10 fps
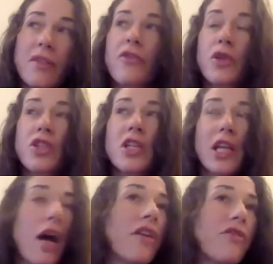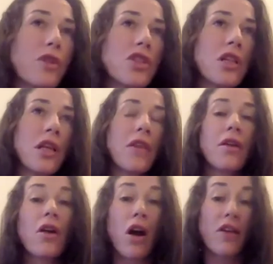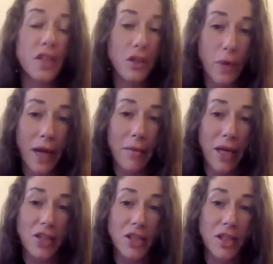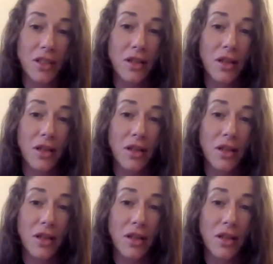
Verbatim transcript: fortunately unfortunately they're often grant matching